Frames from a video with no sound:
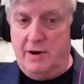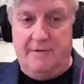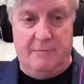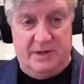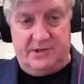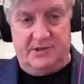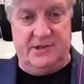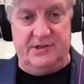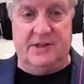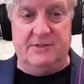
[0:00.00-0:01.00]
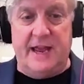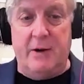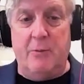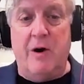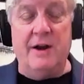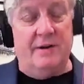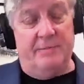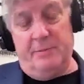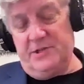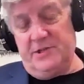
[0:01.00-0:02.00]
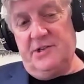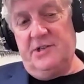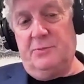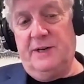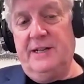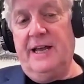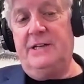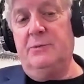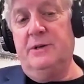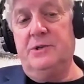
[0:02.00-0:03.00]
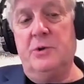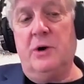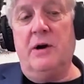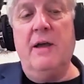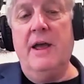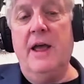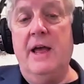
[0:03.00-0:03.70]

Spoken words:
of businesses that they want and businesses we'd like to insure,